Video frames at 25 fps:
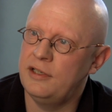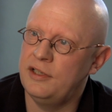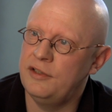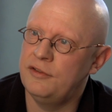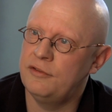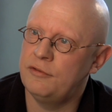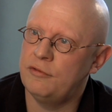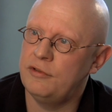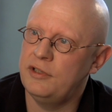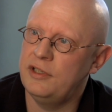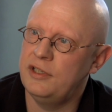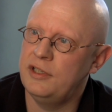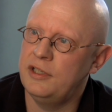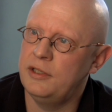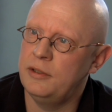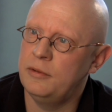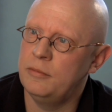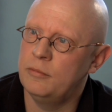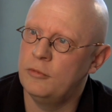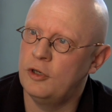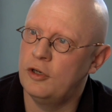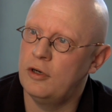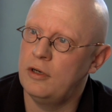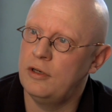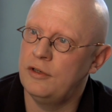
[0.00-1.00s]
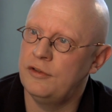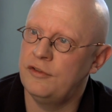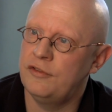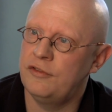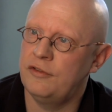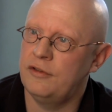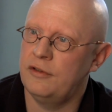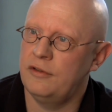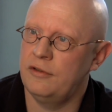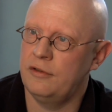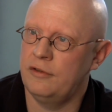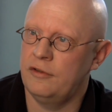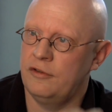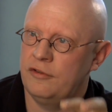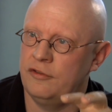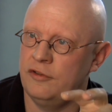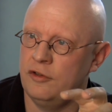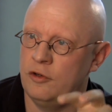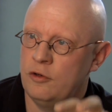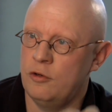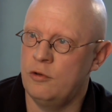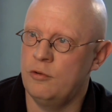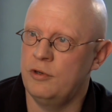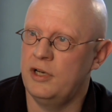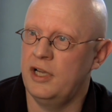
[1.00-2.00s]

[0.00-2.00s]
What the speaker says: these 3D models so